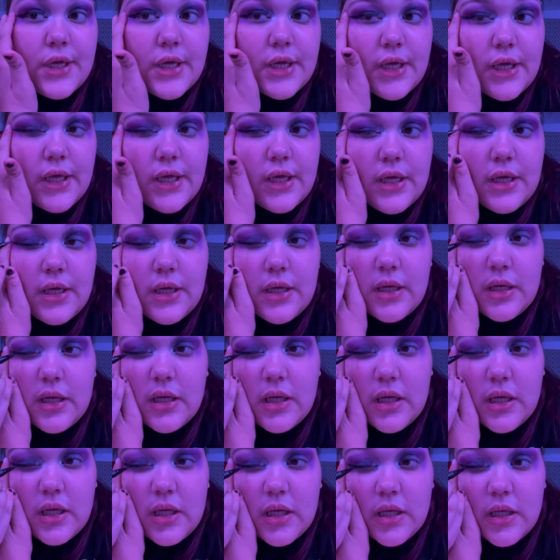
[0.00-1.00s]

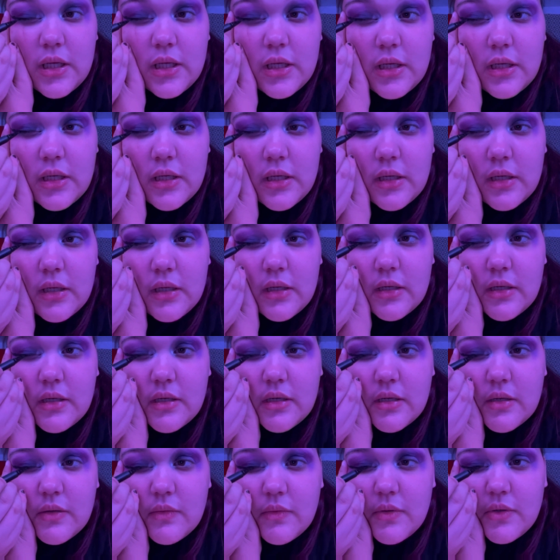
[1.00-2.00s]
and
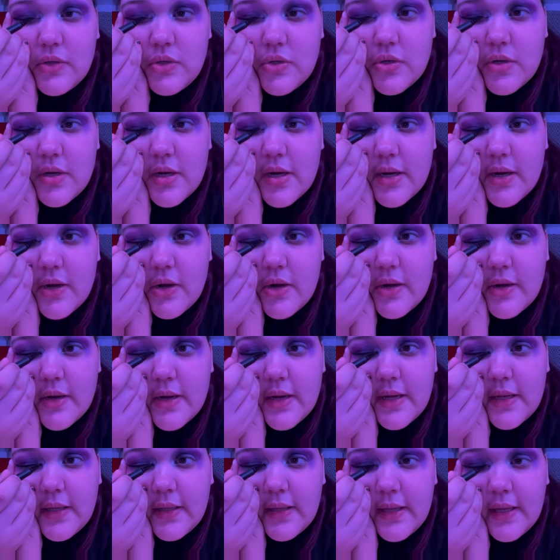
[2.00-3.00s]
we drag her
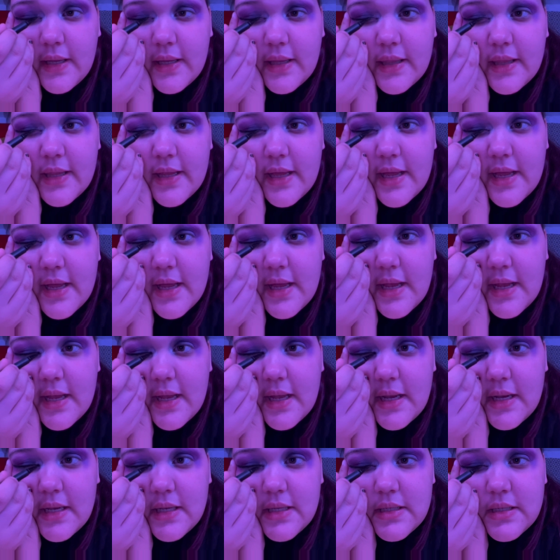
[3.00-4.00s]
in like that